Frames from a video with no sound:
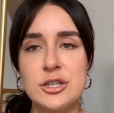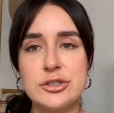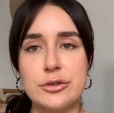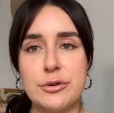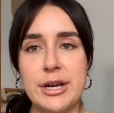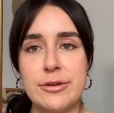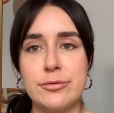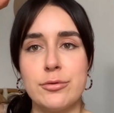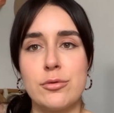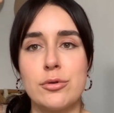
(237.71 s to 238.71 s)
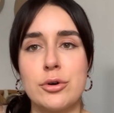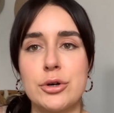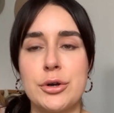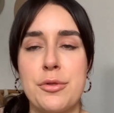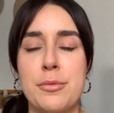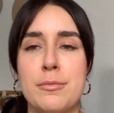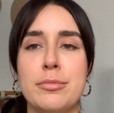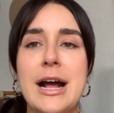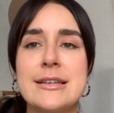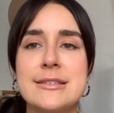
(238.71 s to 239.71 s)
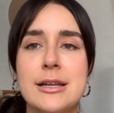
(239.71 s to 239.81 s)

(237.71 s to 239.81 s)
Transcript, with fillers: So great for brass